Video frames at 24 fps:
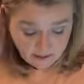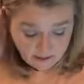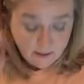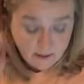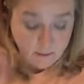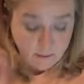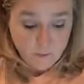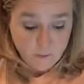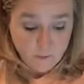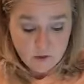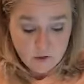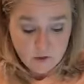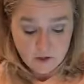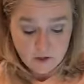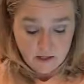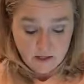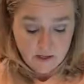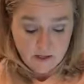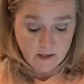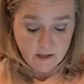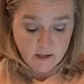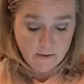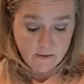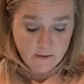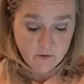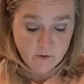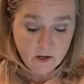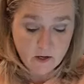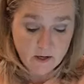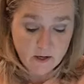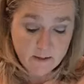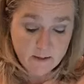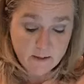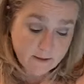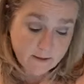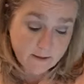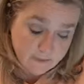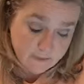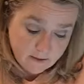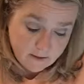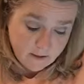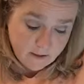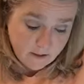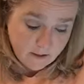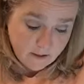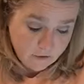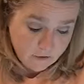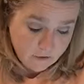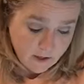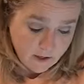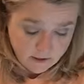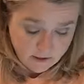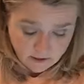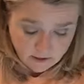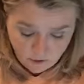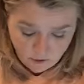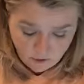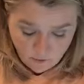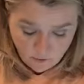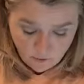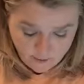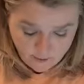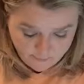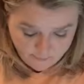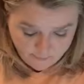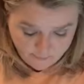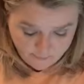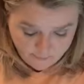I appreciate it. I'm trying to grow my